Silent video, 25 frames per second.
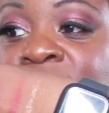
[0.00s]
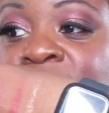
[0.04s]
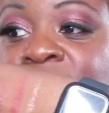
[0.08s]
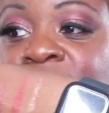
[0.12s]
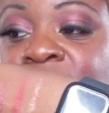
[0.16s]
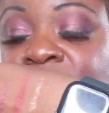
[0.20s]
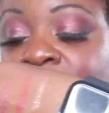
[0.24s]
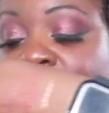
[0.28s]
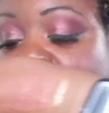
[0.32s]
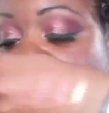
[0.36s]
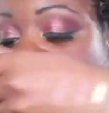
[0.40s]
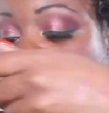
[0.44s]

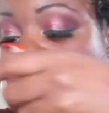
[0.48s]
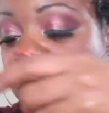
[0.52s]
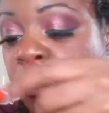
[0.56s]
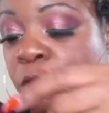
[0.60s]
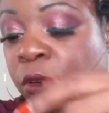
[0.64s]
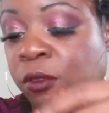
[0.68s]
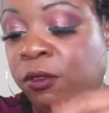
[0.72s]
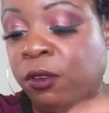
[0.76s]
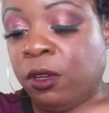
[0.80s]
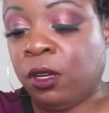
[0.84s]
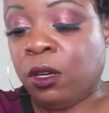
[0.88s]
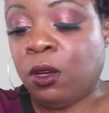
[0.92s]
you have more
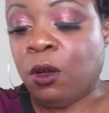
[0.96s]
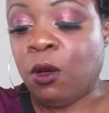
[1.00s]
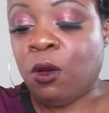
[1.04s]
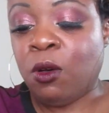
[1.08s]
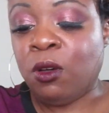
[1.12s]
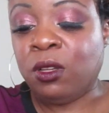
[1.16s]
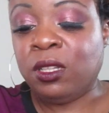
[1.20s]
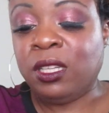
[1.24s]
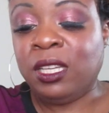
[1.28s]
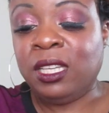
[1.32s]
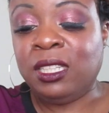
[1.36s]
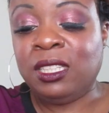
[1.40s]
of a
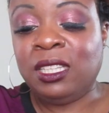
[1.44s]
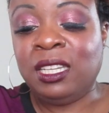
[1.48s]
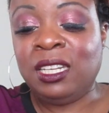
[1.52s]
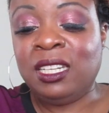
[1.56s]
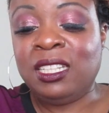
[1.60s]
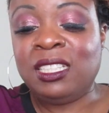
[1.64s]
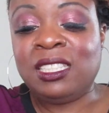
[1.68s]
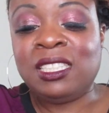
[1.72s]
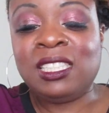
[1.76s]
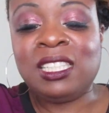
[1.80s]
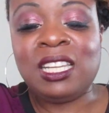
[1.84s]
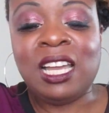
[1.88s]
gold, and
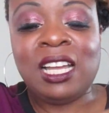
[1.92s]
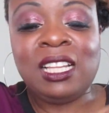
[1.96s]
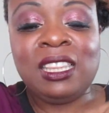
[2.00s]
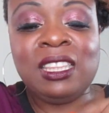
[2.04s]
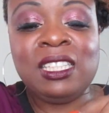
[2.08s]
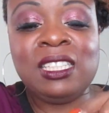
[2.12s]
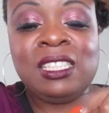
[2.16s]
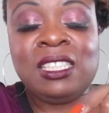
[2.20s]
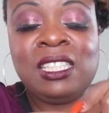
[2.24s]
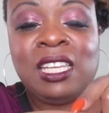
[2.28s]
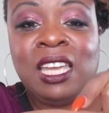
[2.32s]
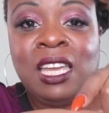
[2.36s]
it's not
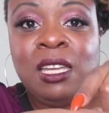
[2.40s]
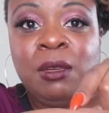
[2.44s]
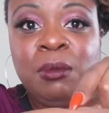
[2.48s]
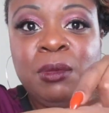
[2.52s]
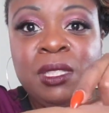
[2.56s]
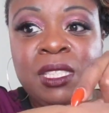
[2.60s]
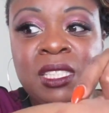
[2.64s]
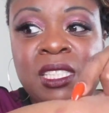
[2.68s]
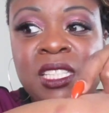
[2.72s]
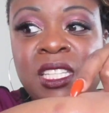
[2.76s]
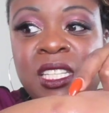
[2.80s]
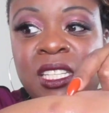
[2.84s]
the same
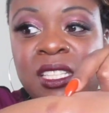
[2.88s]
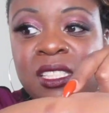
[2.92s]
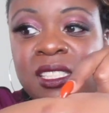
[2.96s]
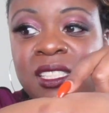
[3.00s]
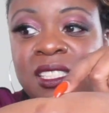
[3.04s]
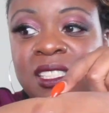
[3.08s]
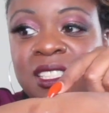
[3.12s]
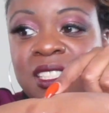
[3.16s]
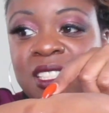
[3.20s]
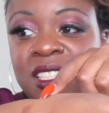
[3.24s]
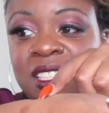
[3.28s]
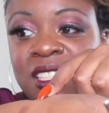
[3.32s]
as this.